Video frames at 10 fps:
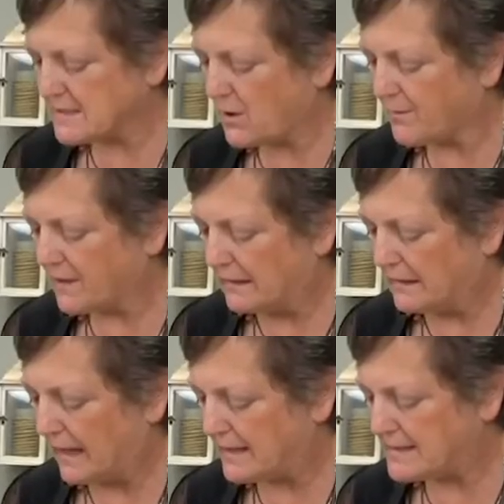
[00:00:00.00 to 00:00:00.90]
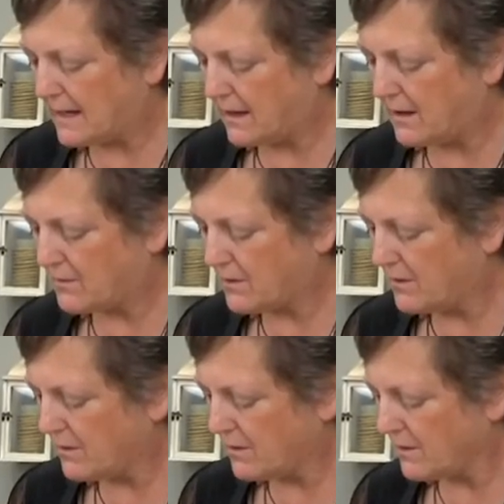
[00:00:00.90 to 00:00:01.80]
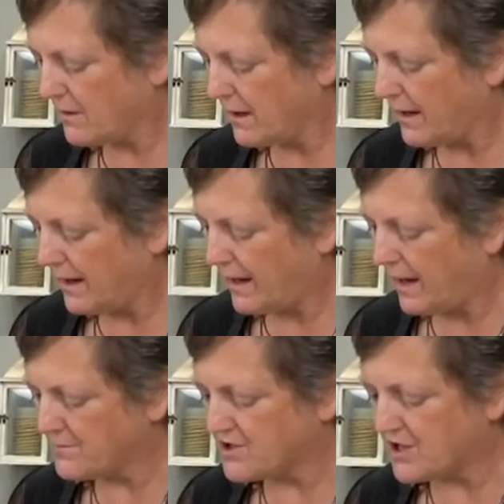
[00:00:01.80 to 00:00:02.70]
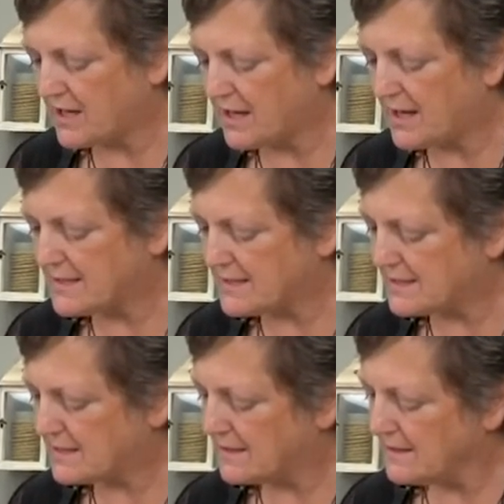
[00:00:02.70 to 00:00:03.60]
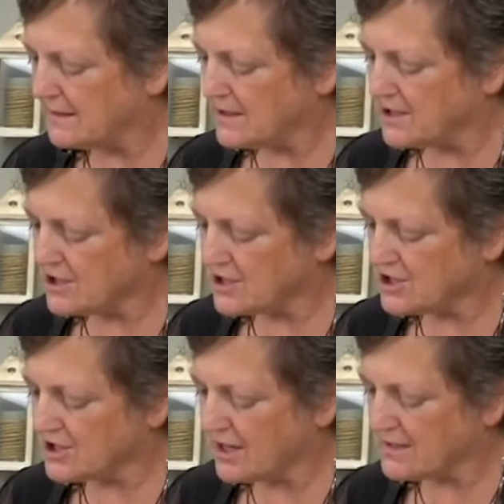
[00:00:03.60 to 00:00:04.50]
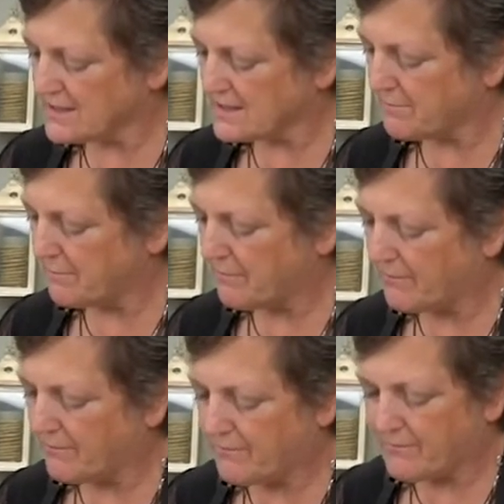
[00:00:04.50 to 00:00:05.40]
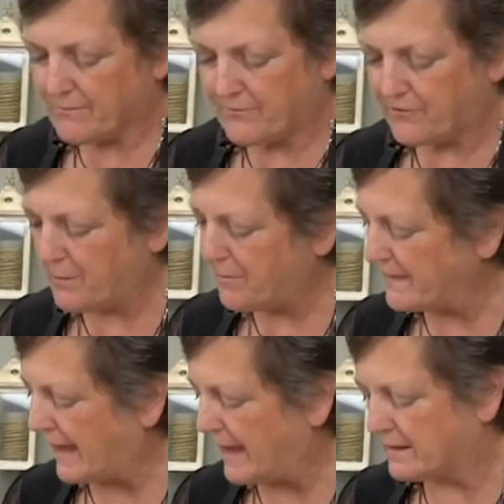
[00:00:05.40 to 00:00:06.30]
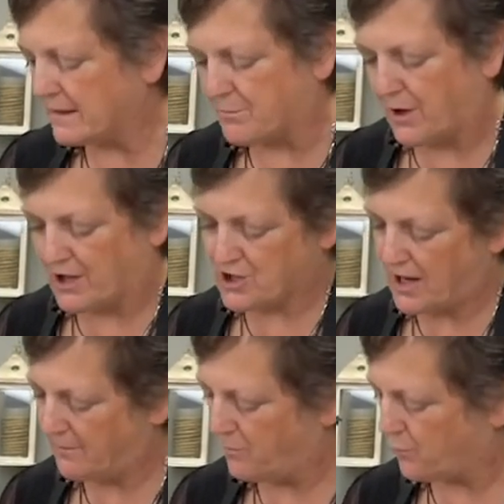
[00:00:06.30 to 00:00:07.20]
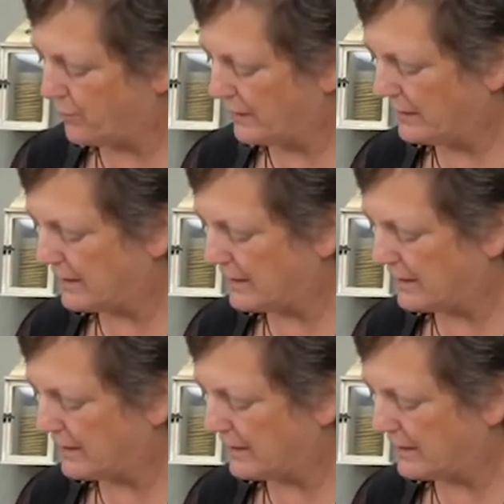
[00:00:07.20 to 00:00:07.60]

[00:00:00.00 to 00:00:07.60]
So I'm gonna lay it down. I'm just, just flipping the end of the brush. I'm really